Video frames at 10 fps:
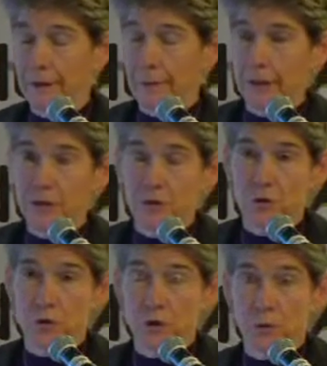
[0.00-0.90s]

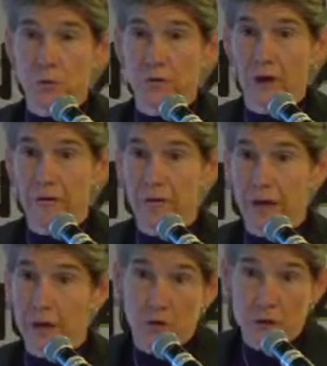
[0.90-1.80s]
industry going to provide for
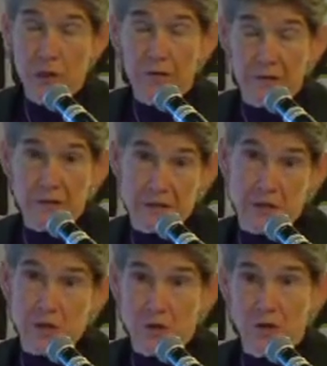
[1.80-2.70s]
the housing, if it's the
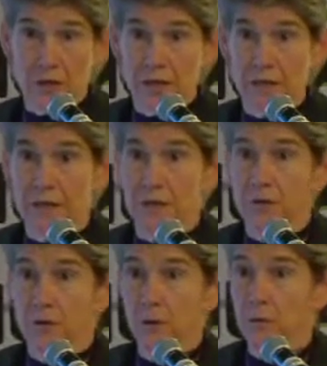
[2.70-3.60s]
industry indeed that's
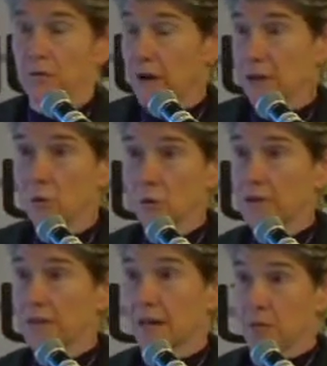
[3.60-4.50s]
going to provide, or
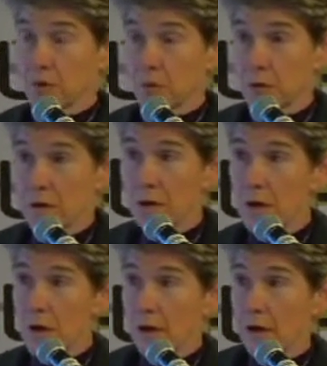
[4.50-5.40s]
is that going to be
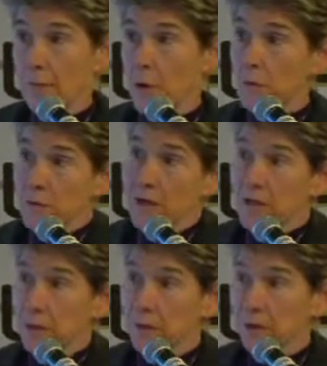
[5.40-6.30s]
a
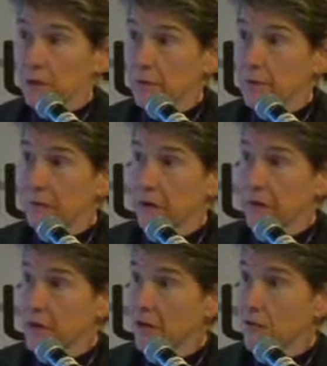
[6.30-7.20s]
responsibility of
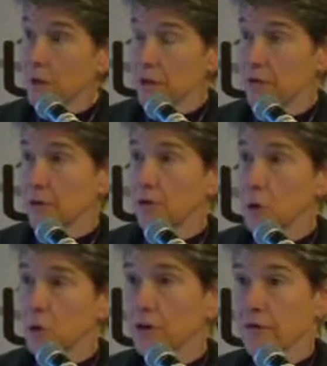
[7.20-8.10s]
the government, either the
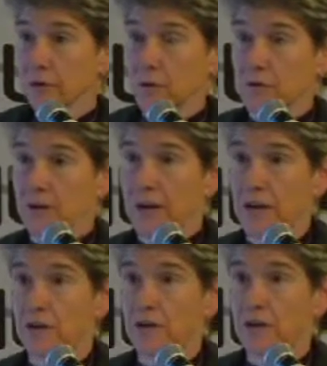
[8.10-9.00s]
local government or the
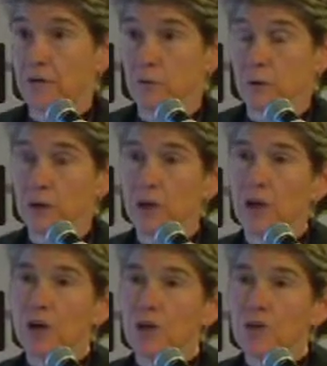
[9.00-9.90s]
national government.
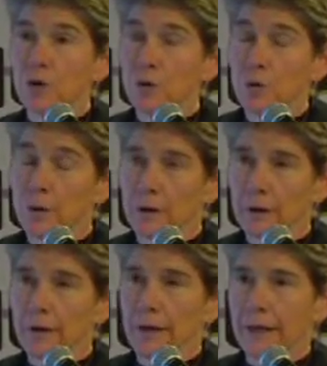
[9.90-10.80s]
So
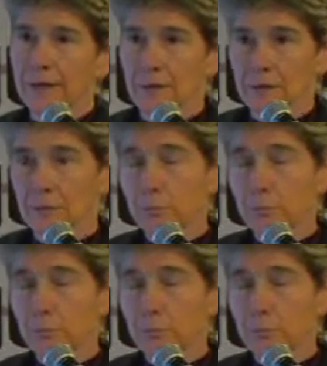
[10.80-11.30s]
it's